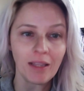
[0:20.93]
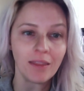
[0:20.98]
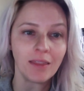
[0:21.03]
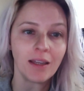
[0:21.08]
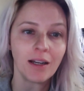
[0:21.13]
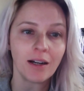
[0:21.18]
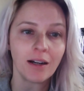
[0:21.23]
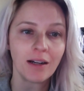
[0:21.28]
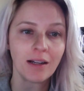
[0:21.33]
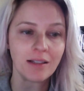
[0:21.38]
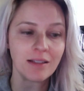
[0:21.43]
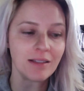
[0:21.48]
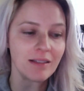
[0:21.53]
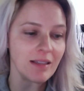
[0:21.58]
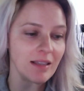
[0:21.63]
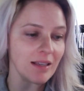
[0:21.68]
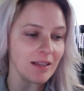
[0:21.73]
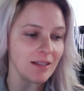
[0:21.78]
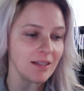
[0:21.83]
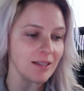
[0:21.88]
There is
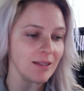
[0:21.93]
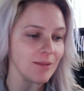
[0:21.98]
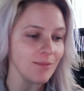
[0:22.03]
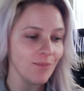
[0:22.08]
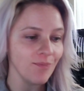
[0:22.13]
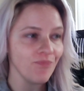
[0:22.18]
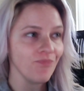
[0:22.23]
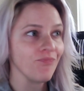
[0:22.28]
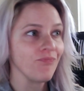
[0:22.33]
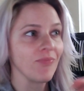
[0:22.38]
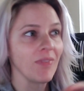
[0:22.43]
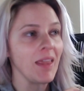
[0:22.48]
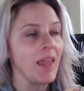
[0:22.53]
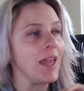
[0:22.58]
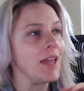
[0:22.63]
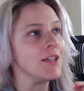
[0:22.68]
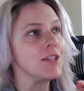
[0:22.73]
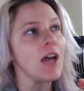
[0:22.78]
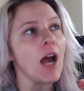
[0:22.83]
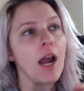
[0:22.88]
this
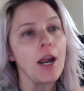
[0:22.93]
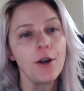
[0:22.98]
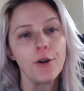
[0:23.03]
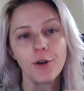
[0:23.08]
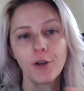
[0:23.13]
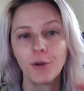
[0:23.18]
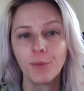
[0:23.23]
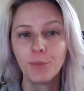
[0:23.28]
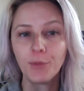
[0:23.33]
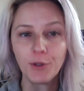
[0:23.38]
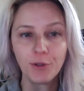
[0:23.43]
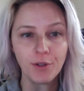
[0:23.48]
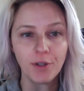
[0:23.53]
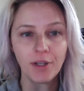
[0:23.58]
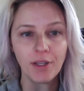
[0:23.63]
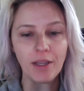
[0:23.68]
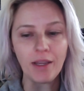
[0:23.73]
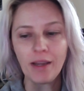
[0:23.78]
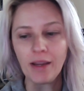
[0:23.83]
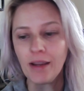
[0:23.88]
entire
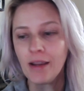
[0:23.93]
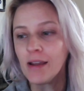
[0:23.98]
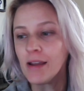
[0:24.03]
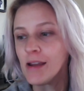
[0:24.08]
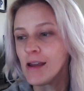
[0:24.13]
community